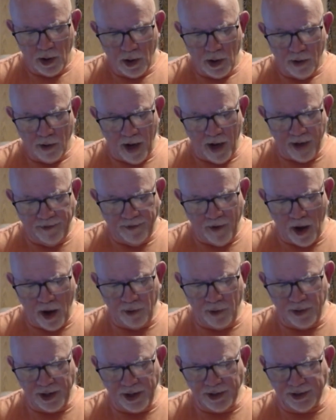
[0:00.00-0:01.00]
By
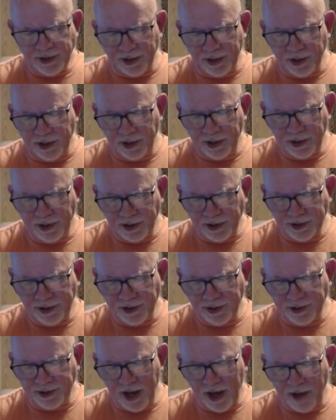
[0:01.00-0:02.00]
following his lead, his
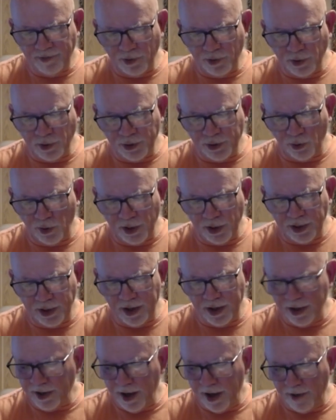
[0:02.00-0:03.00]
disciples would
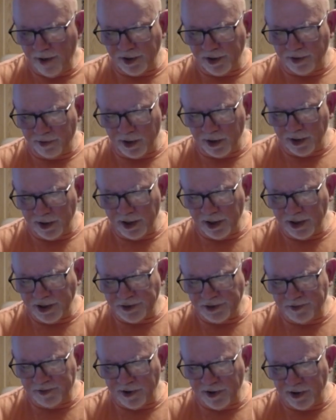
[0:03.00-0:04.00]
inevitably
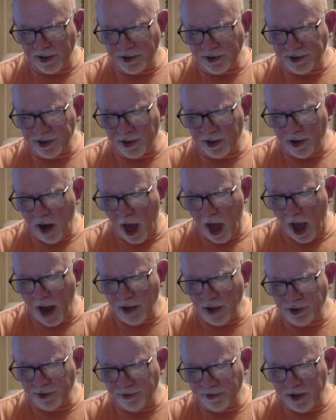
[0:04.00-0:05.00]
experience a
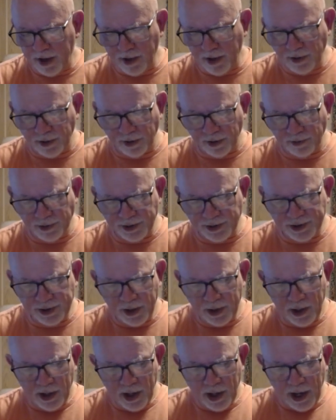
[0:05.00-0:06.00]
clash of kingdoms
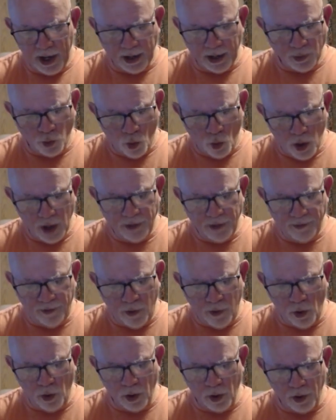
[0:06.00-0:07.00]
in one
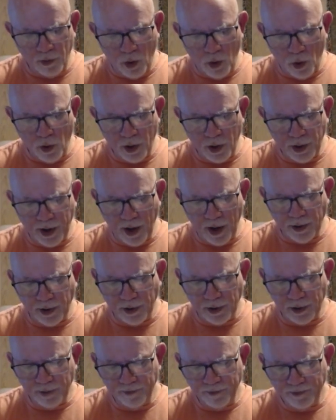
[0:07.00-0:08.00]
form or another.
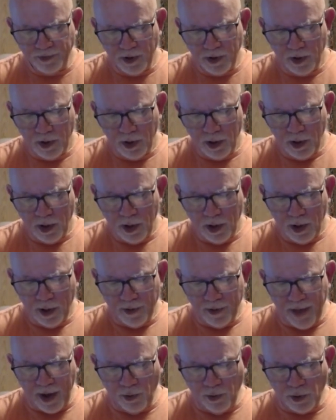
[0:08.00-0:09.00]

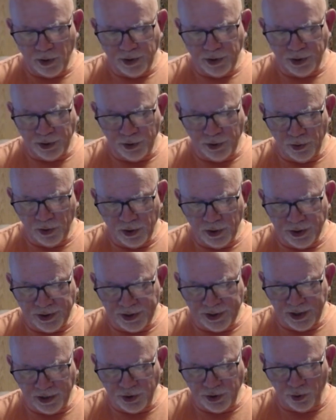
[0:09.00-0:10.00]
They were to
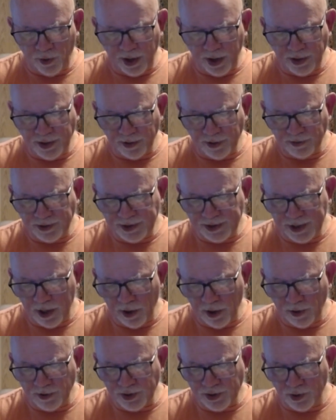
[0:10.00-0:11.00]
situate
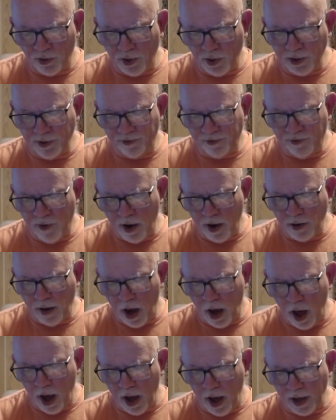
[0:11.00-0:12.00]
themselves on the front
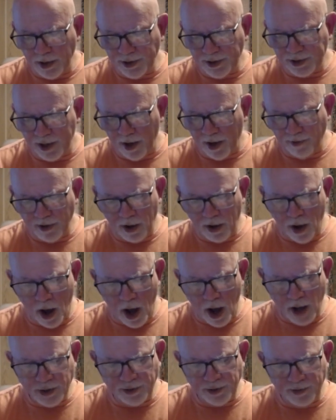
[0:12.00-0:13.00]
lines of a
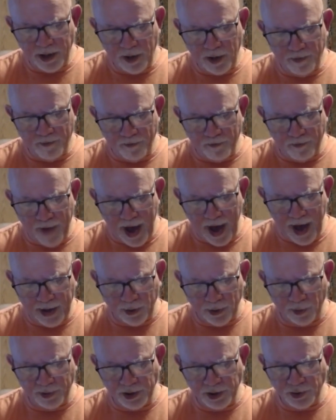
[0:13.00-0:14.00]
cosmic battle
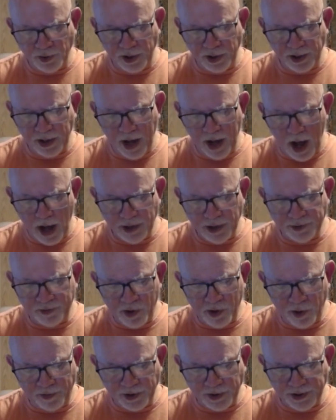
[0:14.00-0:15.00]
between God's
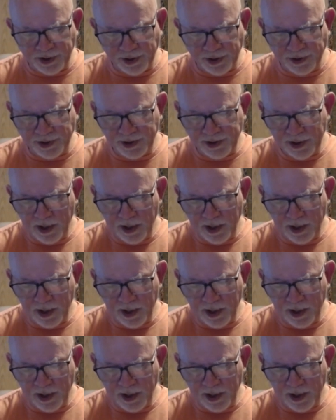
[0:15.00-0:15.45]
purposes